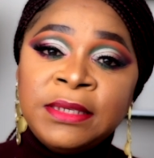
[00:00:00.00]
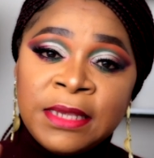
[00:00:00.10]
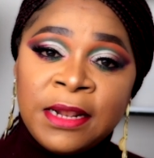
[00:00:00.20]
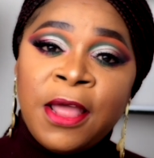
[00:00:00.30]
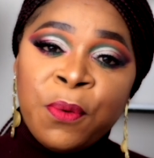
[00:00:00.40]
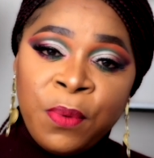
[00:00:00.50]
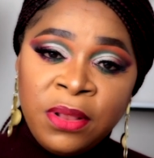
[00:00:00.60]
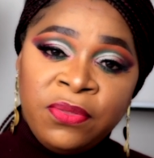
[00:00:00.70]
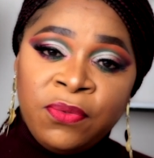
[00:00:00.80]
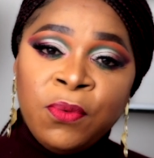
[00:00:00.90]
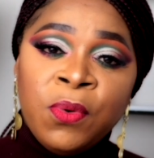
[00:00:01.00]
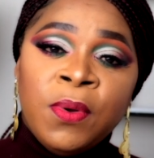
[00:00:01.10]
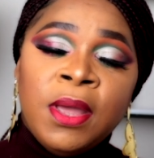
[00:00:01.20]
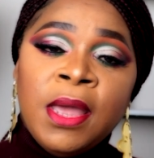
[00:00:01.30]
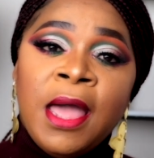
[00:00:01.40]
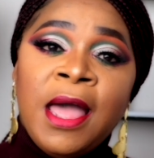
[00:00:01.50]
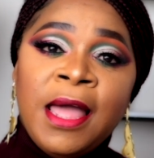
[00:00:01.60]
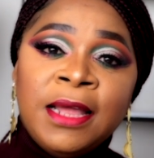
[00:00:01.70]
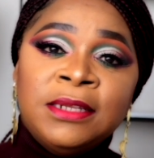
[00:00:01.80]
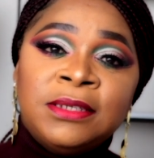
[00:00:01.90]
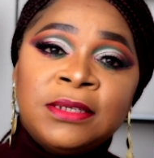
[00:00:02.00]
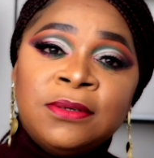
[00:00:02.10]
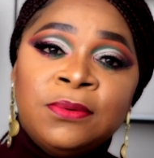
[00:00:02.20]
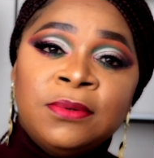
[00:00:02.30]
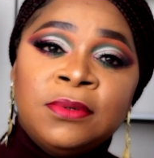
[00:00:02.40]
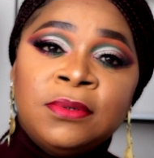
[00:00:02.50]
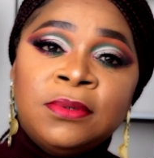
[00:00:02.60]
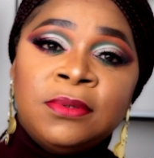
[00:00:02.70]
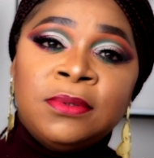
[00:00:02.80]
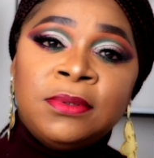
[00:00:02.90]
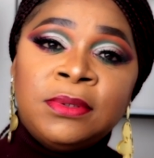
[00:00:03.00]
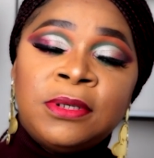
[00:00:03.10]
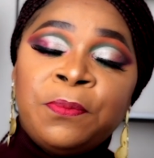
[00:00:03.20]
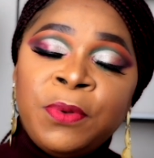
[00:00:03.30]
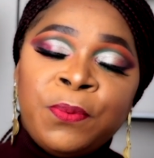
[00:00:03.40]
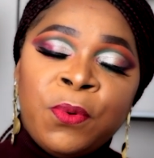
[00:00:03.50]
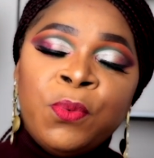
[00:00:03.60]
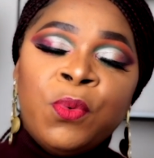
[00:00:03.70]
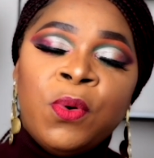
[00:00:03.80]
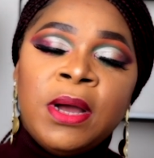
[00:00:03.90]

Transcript: that I went through, and some people who